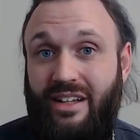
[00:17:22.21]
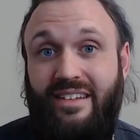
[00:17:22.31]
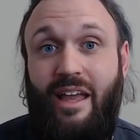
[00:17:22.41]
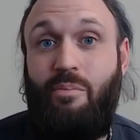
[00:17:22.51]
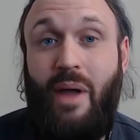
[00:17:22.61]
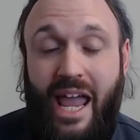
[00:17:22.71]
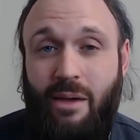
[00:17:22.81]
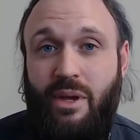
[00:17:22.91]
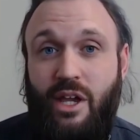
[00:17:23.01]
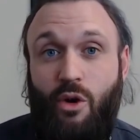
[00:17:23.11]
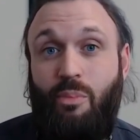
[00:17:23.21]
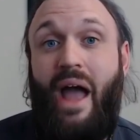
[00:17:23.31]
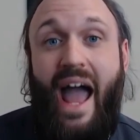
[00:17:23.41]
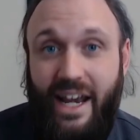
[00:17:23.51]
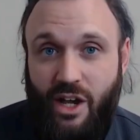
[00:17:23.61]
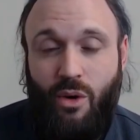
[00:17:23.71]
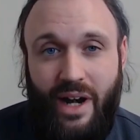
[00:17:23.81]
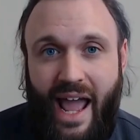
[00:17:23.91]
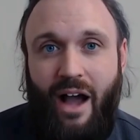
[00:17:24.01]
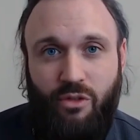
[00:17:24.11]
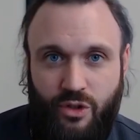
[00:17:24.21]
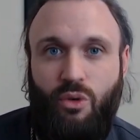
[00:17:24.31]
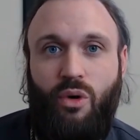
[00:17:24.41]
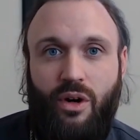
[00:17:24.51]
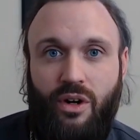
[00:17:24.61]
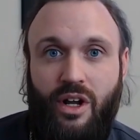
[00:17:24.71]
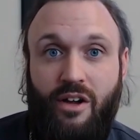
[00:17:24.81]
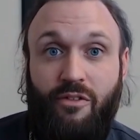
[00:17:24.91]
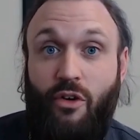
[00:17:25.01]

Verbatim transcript: let's say, baby or patio and outdoor